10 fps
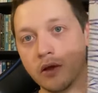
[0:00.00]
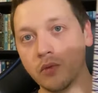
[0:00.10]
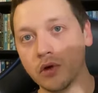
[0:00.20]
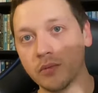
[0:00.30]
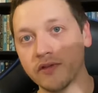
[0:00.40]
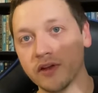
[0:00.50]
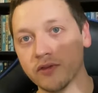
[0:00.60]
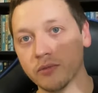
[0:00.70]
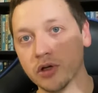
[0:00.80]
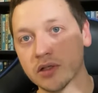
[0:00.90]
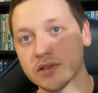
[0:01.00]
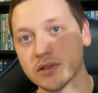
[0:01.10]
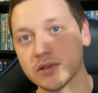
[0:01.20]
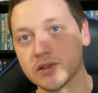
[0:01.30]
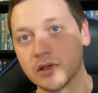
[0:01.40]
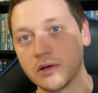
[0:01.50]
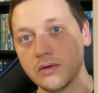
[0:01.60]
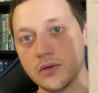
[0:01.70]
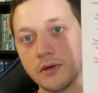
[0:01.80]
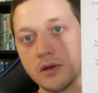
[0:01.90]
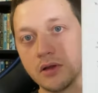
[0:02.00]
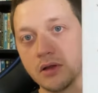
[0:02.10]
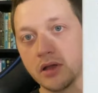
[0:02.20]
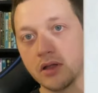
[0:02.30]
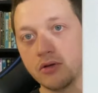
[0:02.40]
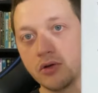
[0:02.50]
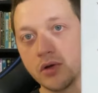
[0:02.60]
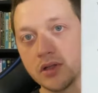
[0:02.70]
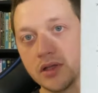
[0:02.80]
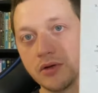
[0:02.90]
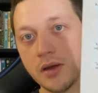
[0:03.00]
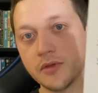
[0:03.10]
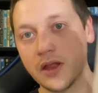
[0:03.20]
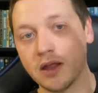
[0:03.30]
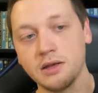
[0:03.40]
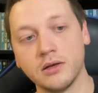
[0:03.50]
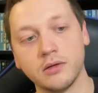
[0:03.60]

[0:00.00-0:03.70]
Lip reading: One of my favorite books, so I quickly grabbed that.